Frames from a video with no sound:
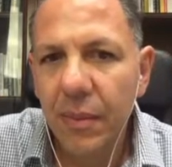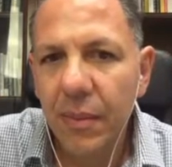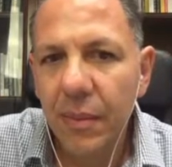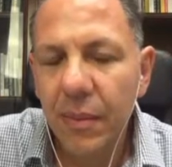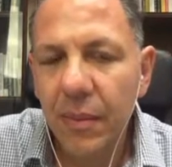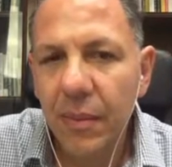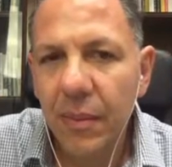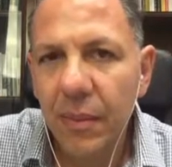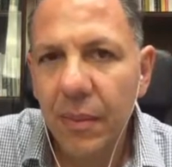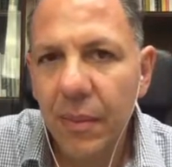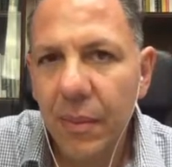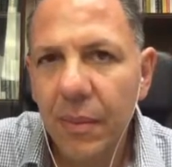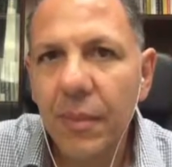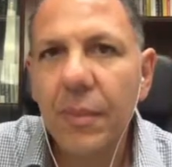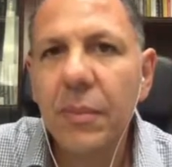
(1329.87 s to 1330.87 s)

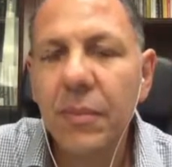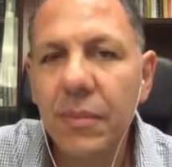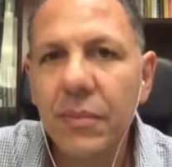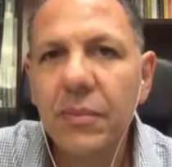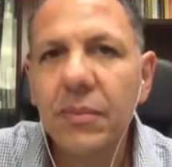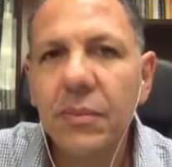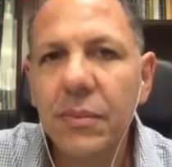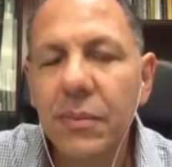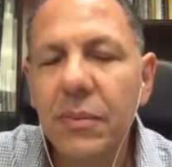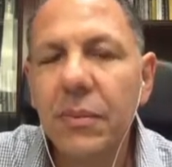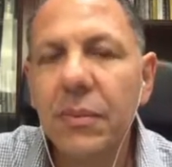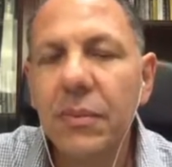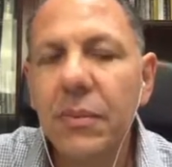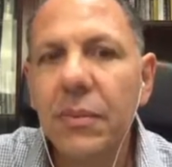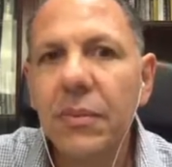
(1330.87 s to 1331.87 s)

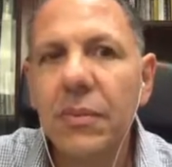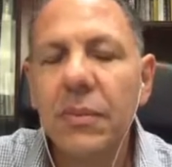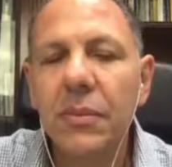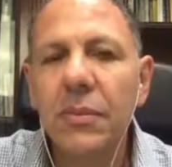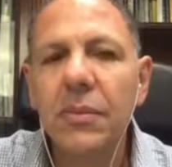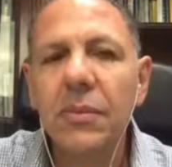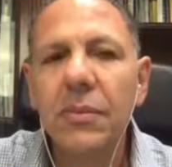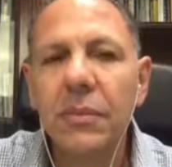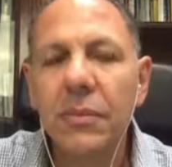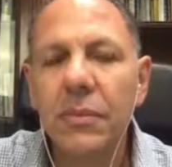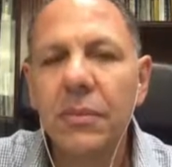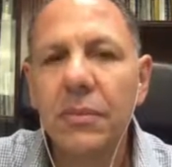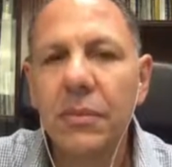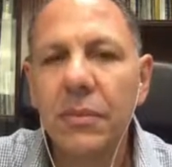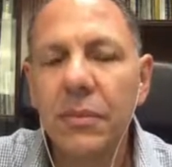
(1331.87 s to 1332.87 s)

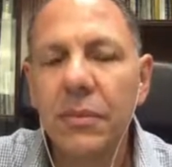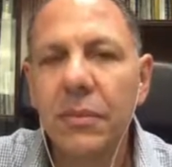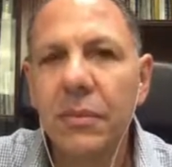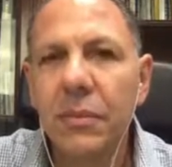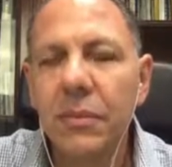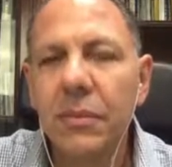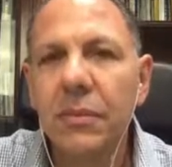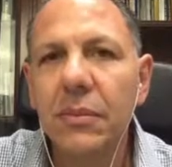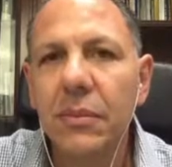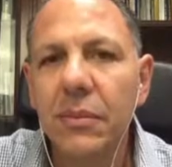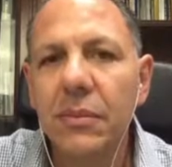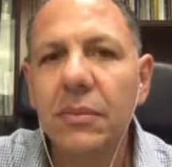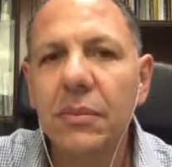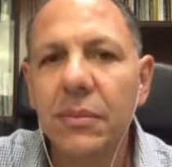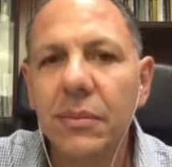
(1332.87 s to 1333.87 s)

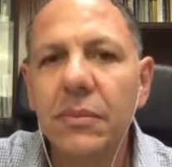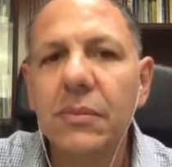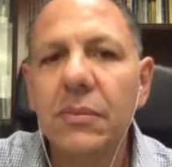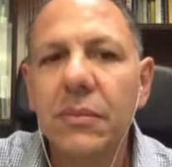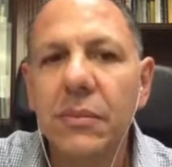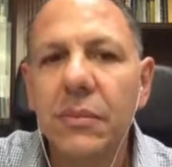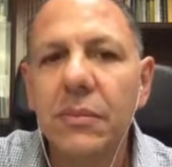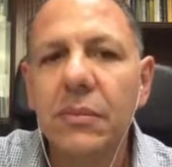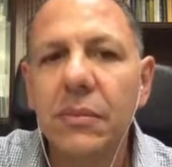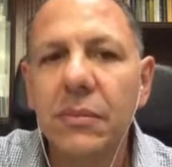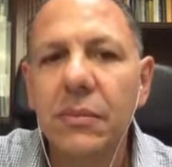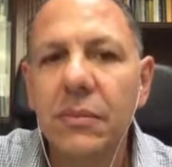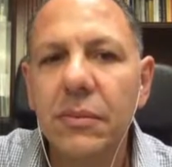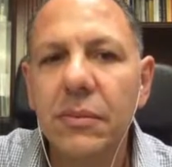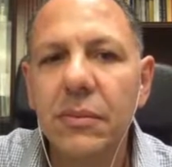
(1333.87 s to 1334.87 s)

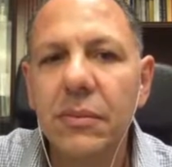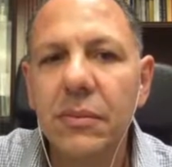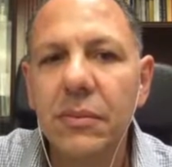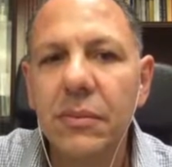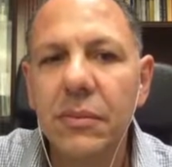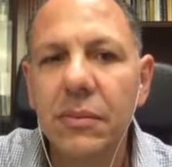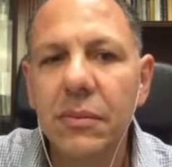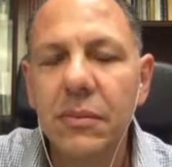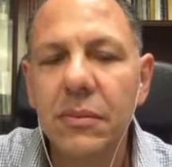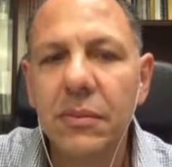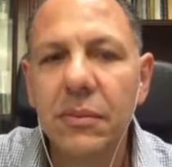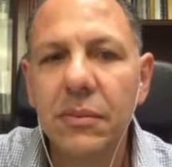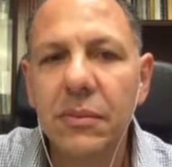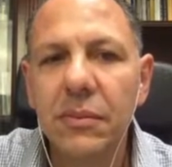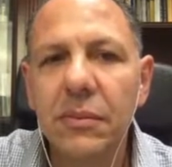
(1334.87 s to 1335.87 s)

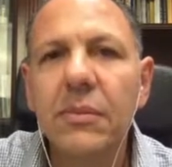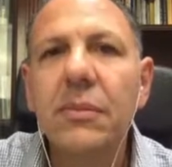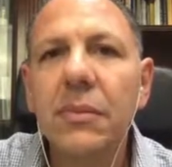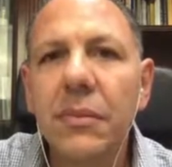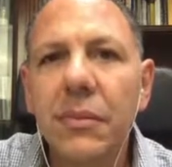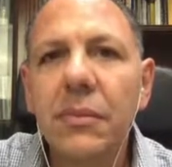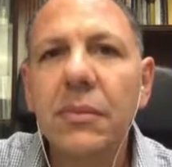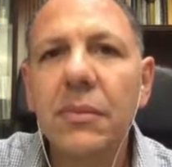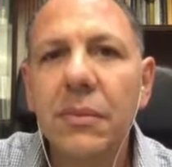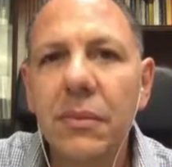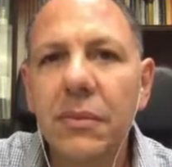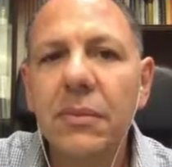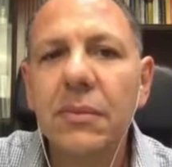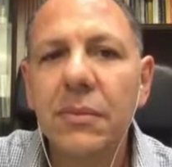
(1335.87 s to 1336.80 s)
This person isn't speaking.